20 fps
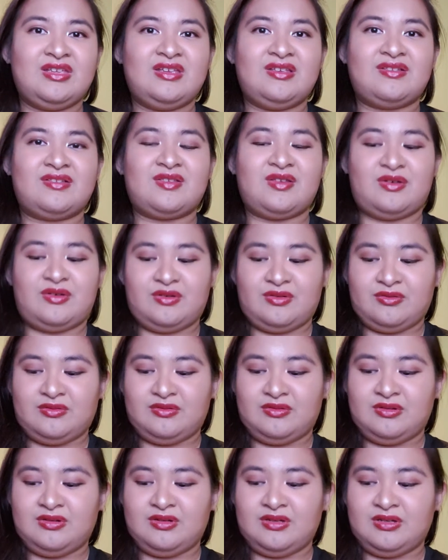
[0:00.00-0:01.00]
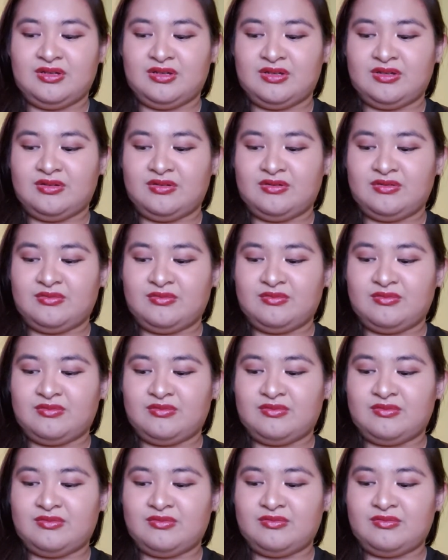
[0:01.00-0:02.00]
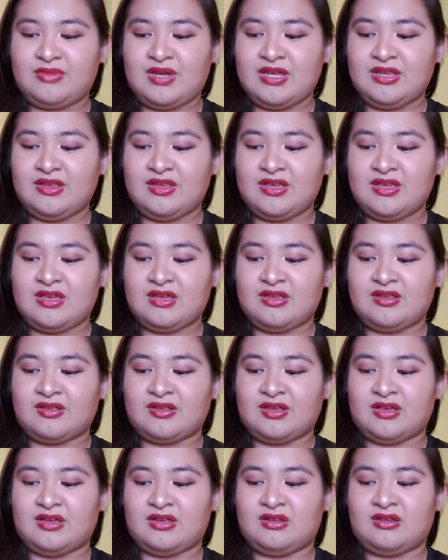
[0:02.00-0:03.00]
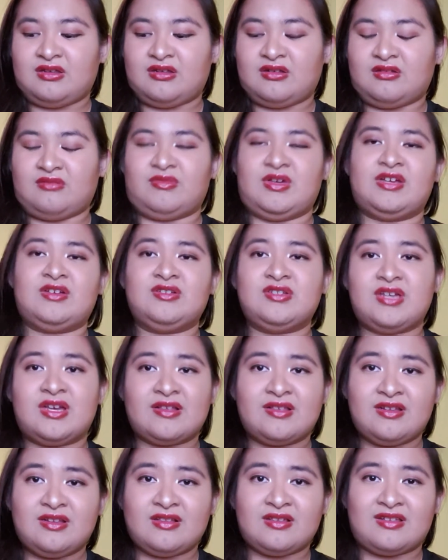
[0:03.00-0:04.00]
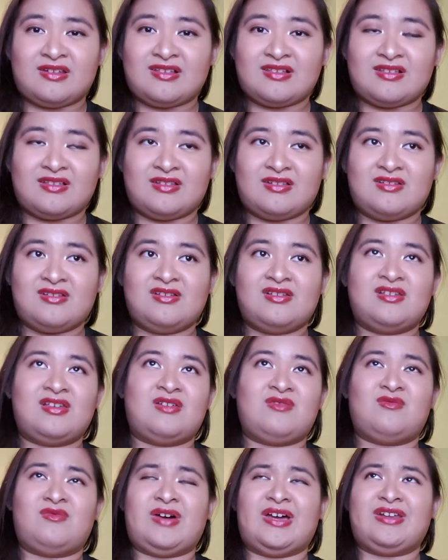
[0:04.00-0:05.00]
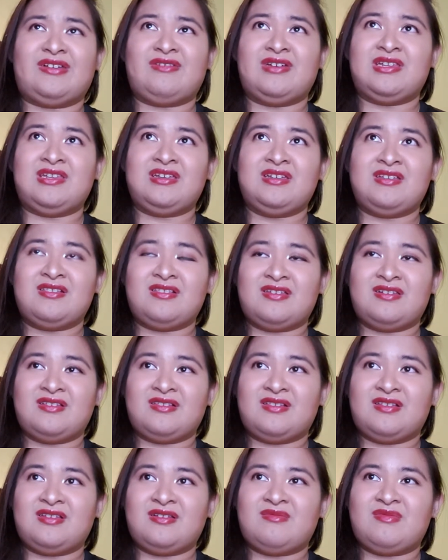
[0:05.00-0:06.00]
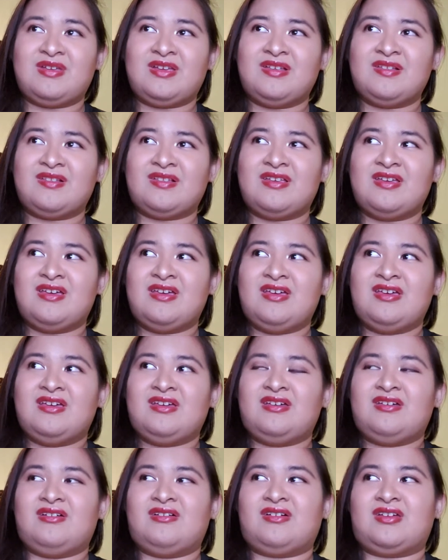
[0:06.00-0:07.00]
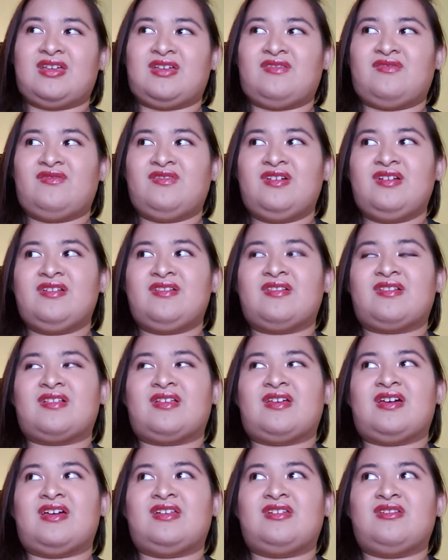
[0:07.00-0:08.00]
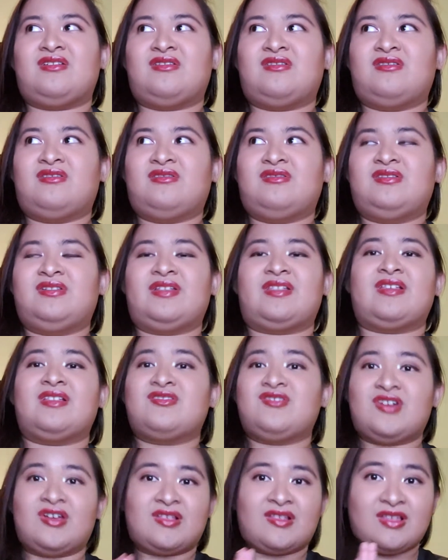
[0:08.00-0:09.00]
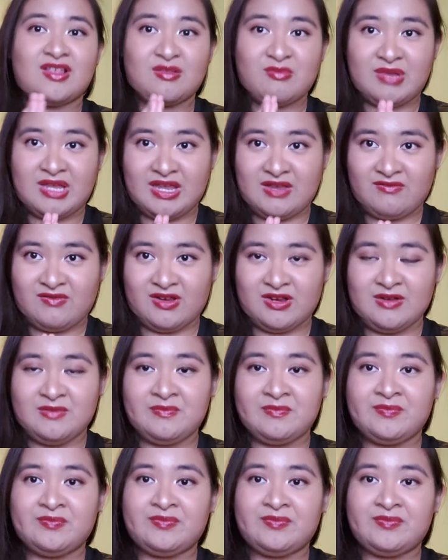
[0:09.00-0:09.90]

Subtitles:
So my take is that, you know, Michael Jackson is innocent. And why do I think he's innocent? Because, okay, first, I know, let's address his behavior.